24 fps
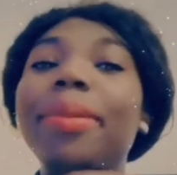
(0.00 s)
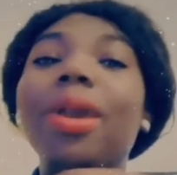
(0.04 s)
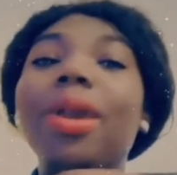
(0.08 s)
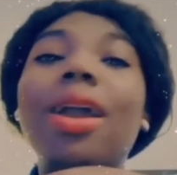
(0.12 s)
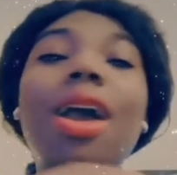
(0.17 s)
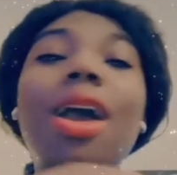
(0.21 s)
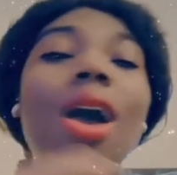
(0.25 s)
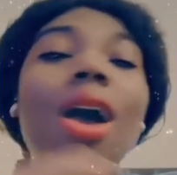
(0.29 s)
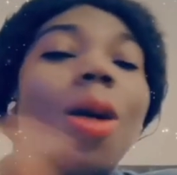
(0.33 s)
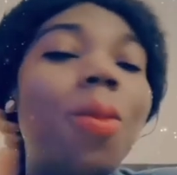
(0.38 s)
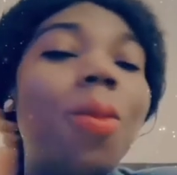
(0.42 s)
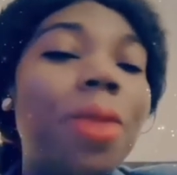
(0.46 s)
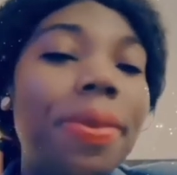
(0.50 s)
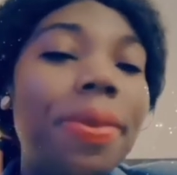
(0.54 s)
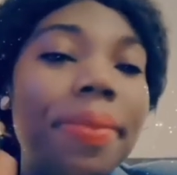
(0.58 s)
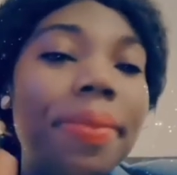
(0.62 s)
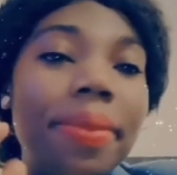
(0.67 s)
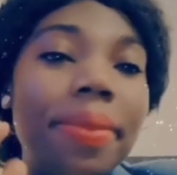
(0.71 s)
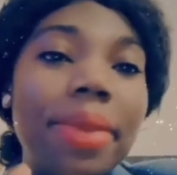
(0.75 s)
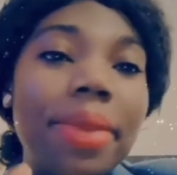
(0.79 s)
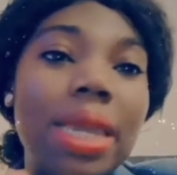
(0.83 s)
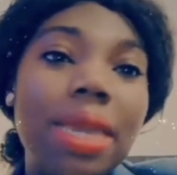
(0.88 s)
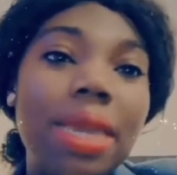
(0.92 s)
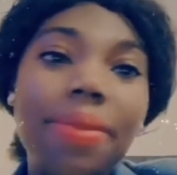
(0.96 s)
Come with
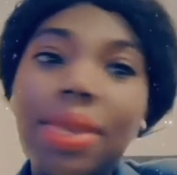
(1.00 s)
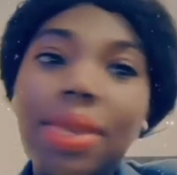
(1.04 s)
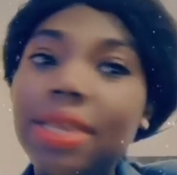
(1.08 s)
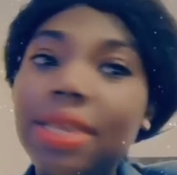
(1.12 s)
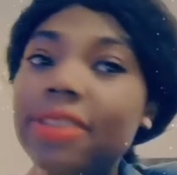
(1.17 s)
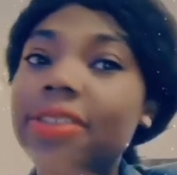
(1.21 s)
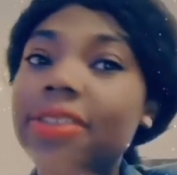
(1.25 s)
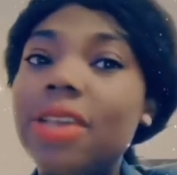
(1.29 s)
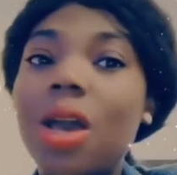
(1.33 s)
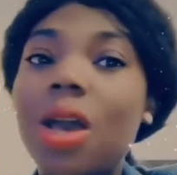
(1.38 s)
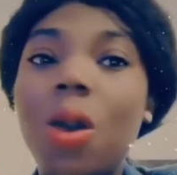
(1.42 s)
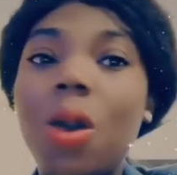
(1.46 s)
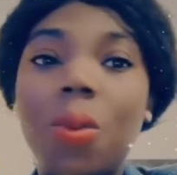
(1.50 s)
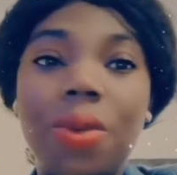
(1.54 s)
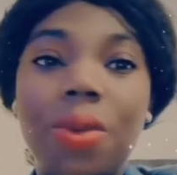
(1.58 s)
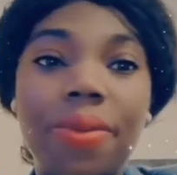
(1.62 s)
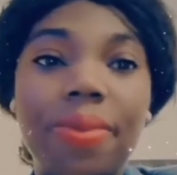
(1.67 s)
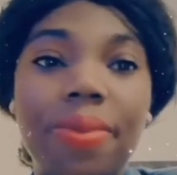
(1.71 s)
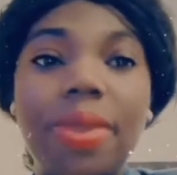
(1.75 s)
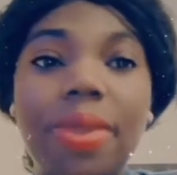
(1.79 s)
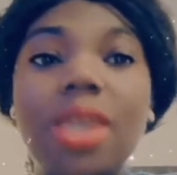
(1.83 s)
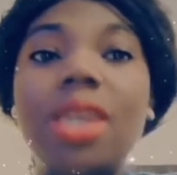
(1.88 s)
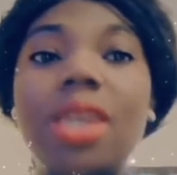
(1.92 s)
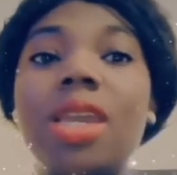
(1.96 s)
me means come with
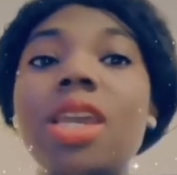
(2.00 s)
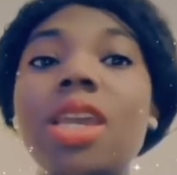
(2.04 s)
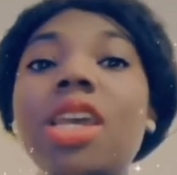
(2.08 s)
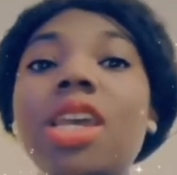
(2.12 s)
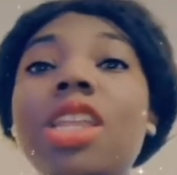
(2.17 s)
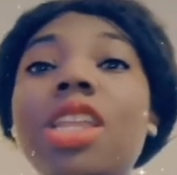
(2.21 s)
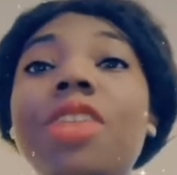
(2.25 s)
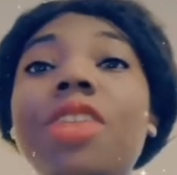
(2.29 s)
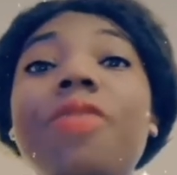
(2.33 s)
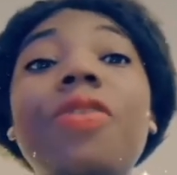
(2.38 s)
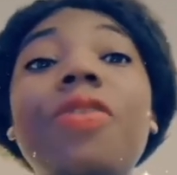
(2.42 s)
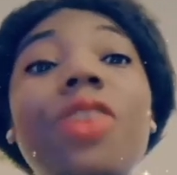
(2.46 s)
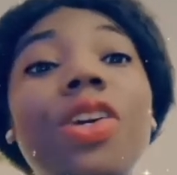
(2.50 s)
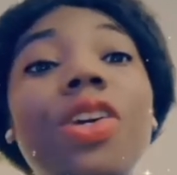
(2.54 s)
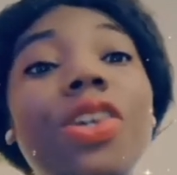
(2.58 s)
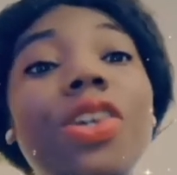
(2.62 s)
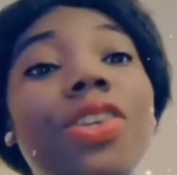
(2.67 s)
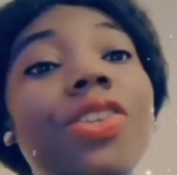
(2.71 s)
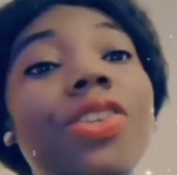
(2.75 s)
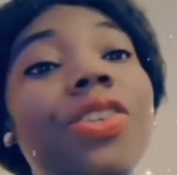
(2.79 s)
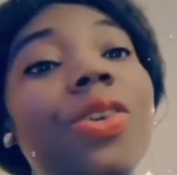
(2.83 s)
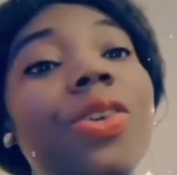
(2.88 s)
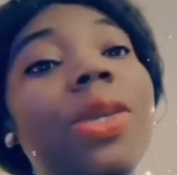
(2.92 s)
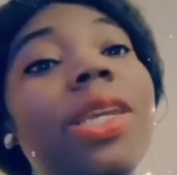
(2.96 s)
me. And of
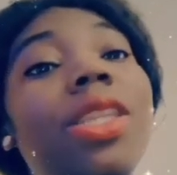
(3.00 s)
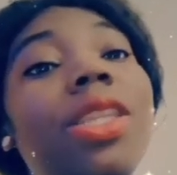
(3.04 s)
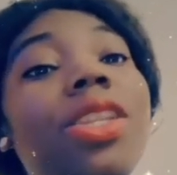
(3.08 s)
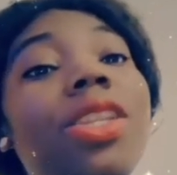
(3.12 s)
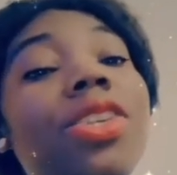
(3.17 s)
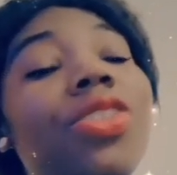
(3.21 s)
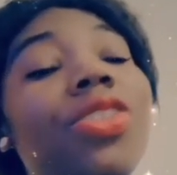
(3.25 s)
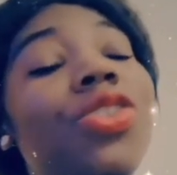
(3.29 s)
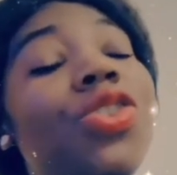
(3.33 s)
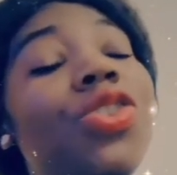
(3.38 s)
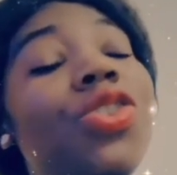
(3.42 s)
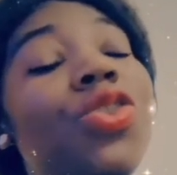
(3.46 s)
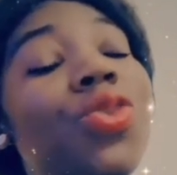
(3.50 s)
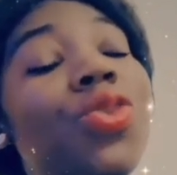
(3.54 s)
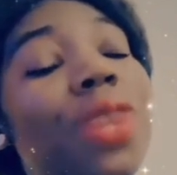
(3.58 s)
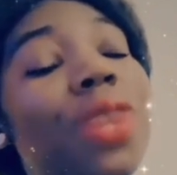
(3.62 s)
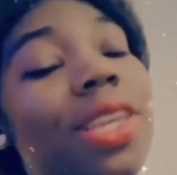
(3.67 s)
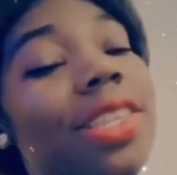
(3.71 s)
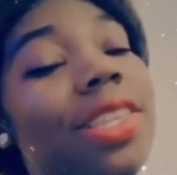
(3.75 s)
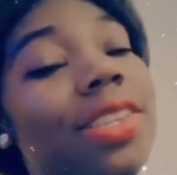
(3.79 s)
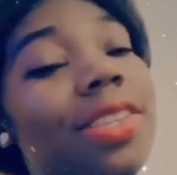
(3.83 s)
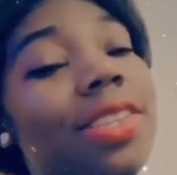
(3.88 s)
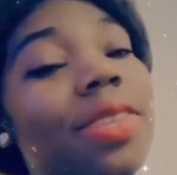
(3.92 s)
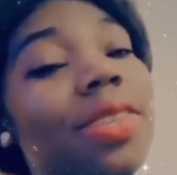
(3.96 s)
course, you're heading
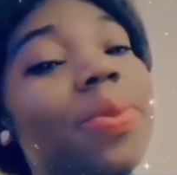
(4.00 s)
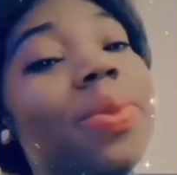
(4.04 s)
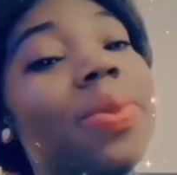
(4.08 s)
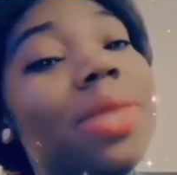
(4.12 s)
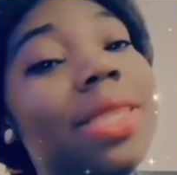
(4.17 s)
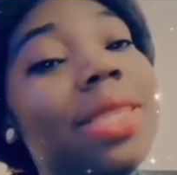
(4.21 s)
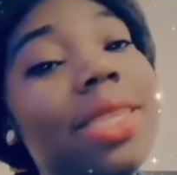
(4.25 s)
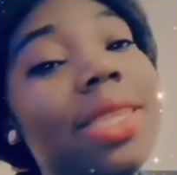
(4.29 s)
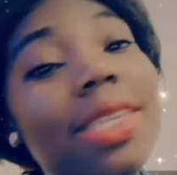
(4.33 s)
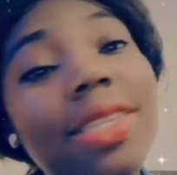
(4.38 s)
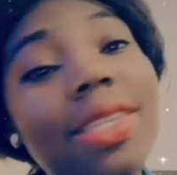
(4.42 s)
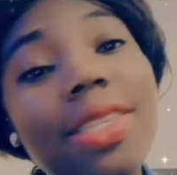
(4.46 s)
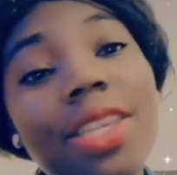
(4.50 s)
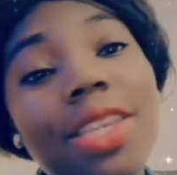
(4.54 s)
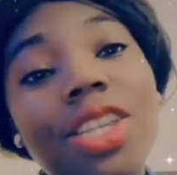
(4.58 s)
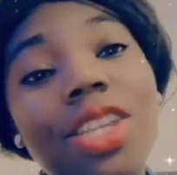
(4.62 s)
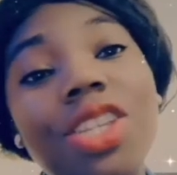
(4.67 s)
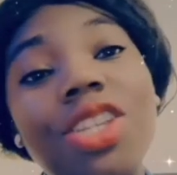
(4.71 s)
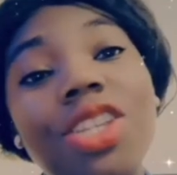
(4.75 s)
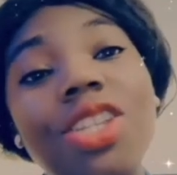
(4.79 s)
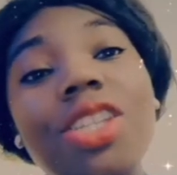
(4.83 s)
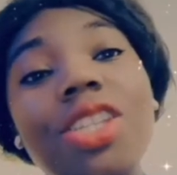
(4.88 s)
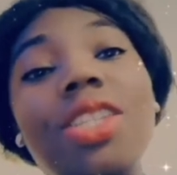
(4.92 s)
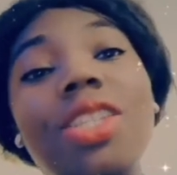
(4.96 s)
straight to the police
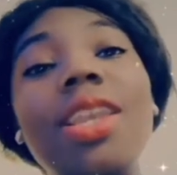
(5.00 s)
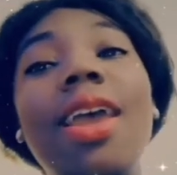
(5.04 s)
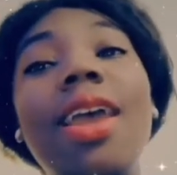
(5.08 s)
station.